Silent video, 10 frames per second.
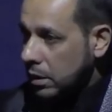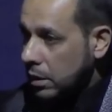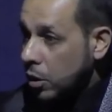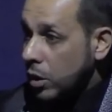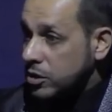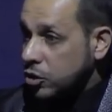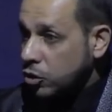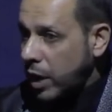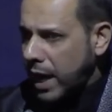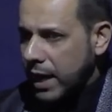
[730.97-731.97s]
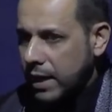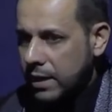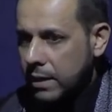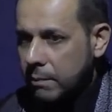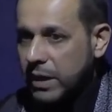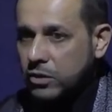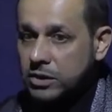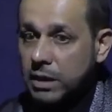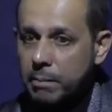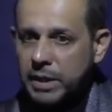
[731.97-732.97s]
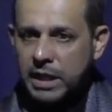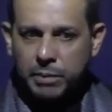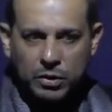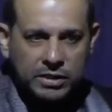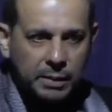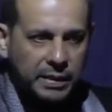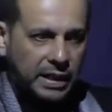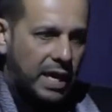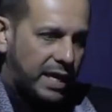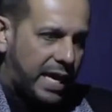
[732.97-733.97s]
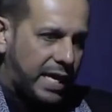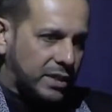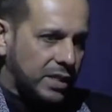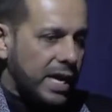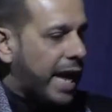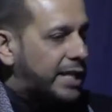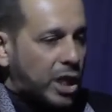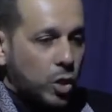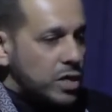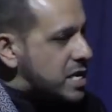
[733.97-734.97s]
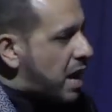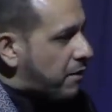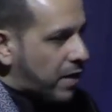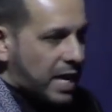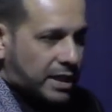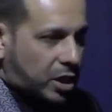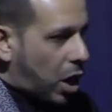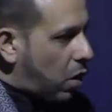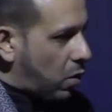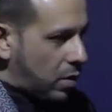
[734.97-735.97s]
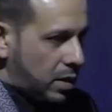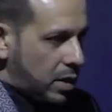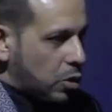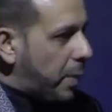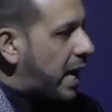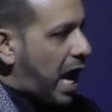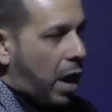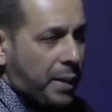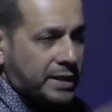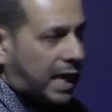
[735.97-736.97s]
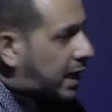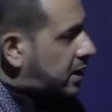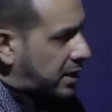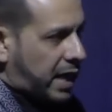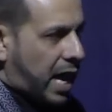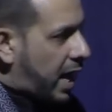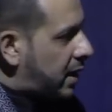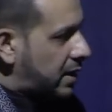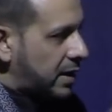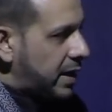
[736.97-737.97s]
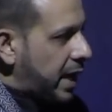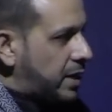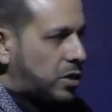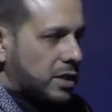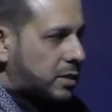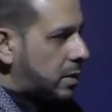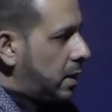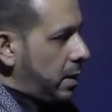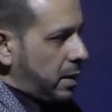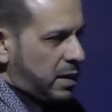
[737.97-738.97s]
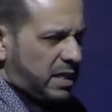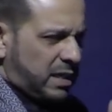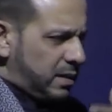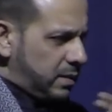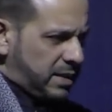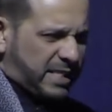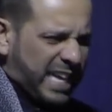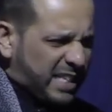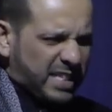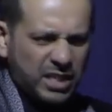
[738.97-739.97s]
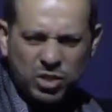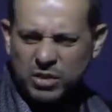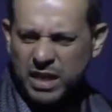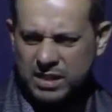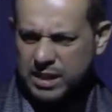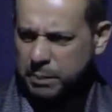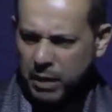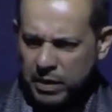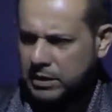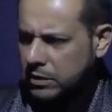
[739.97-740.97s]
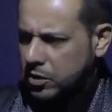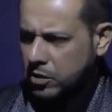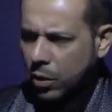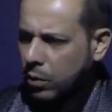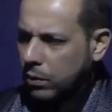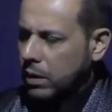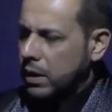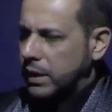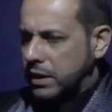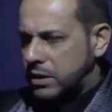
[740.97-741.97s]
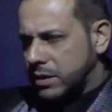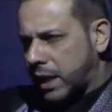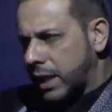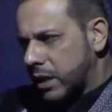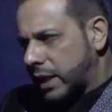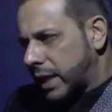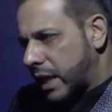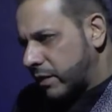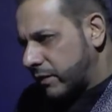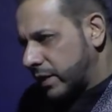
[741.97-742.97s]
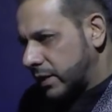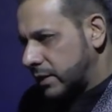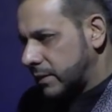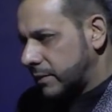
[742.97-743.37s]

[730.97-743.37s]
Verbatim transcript: go astray because somebody abused them at a young age and they could never let go. No matter how intelligent they are, it just digs into their spirit and soul and they just cannot get out of it.